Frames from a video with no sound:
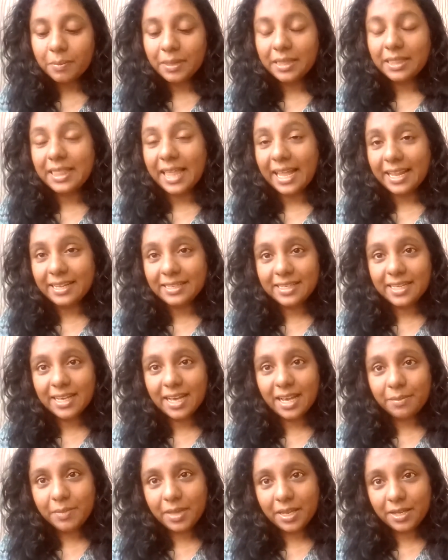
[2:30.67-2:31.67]
But that
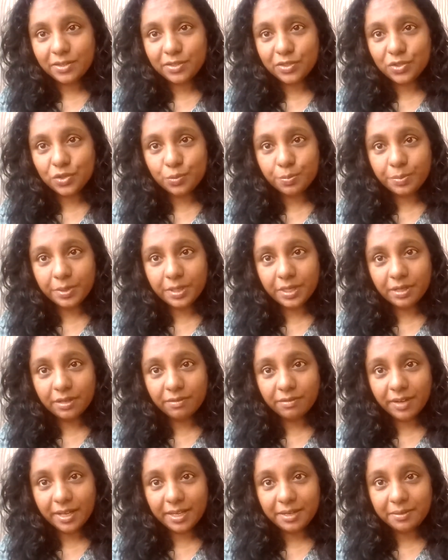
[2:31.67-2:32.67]
day I made a Super
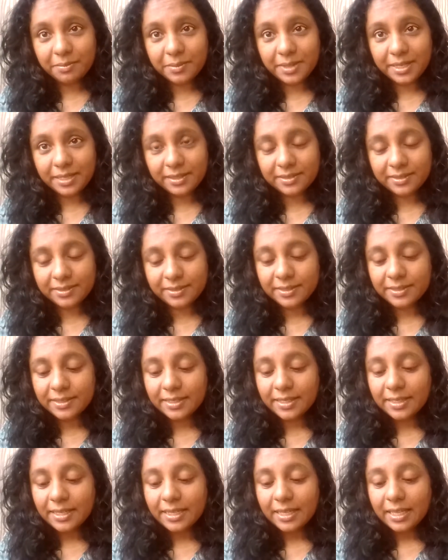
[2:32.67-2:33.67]
Nervine mix,
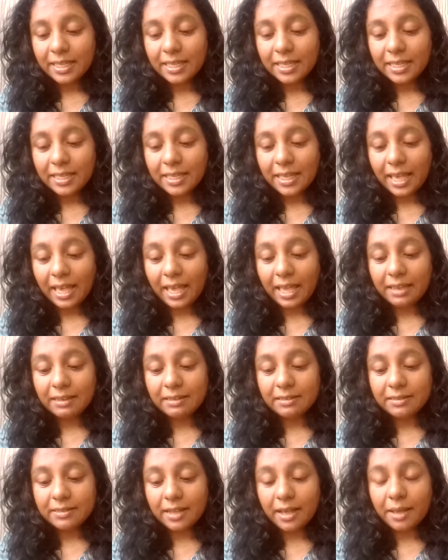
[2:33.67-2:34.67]

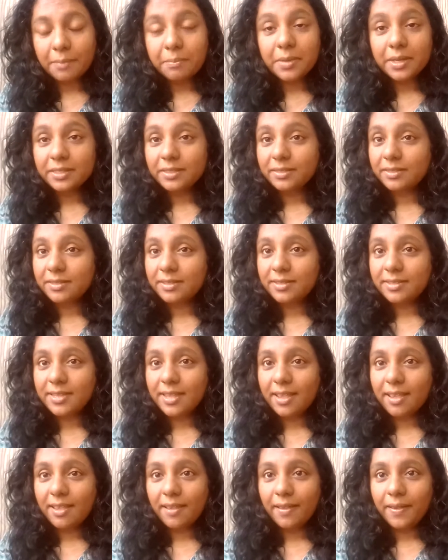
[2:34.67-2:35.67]
and I must
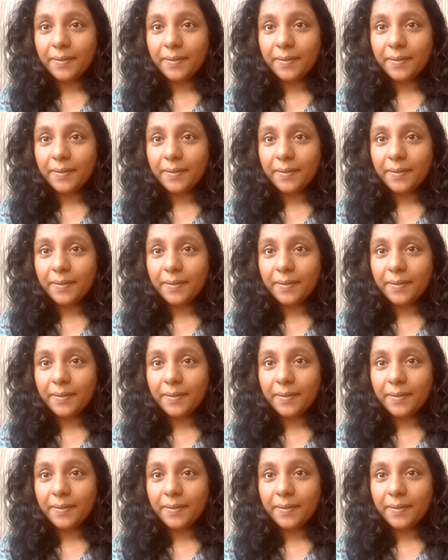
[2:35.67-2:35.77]
say,